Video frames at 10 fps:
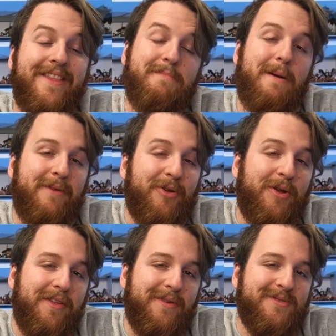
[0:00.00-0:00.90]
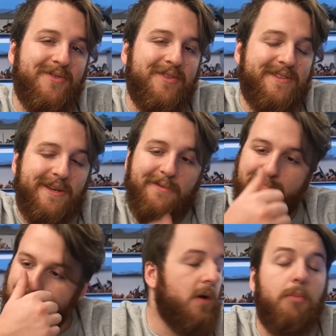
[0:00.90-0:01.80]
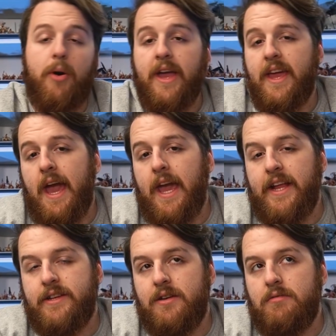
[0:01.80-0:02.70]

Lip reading: You might be looking at those other two. But Engage,